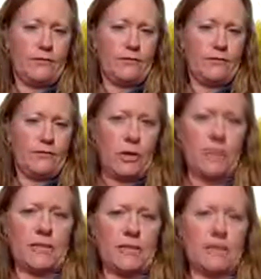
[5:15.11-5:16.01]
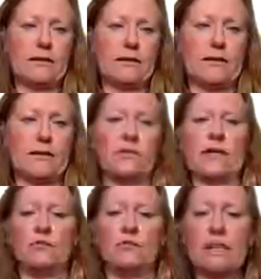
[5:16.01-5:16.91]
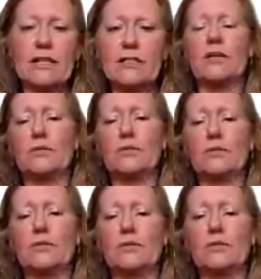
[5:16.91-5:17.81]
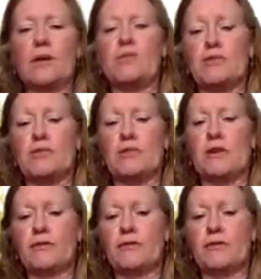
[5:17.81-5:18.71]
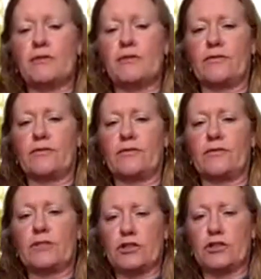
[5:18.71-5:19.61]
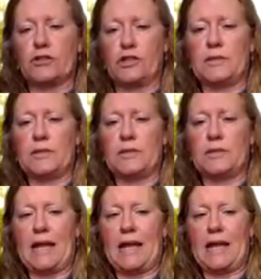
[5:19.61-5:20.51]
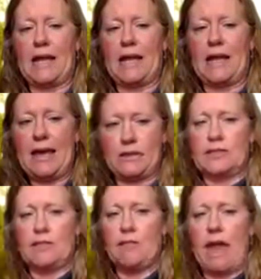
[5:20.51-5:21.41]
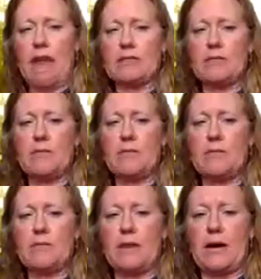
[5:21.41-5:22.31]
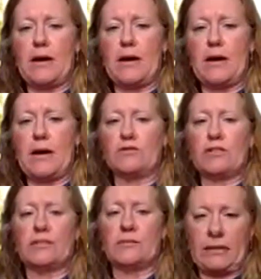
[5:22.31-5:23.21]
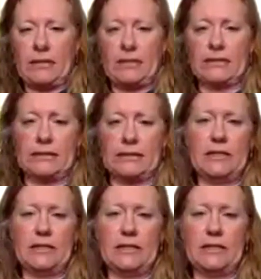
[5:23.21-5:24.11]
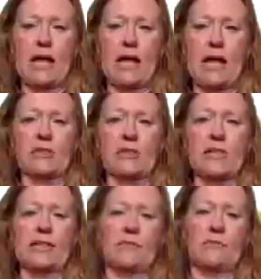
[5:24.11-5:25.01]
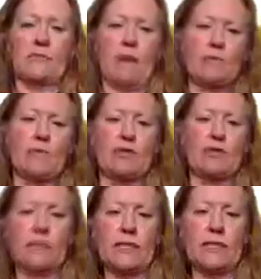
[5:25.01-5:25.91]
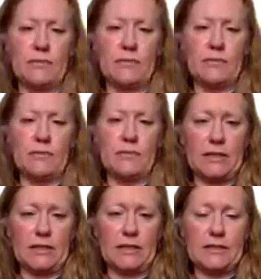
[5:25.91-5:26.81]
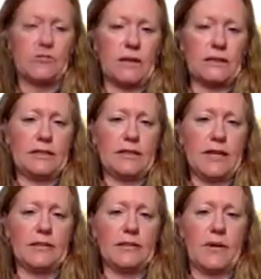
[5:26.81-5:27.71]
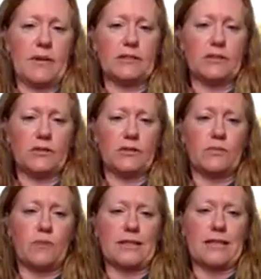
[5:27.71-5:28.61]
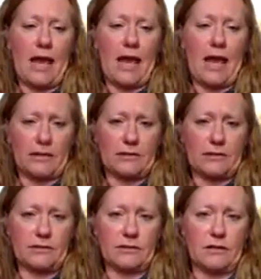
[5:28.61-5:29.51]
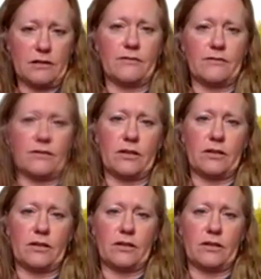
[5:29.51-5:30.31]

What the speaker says: is used according to label directions will not be of concern to human health. This maximum amount of residues expected is legally established as a maximum residue limit and is regulated under the Pest Control Products Act of Health Canada.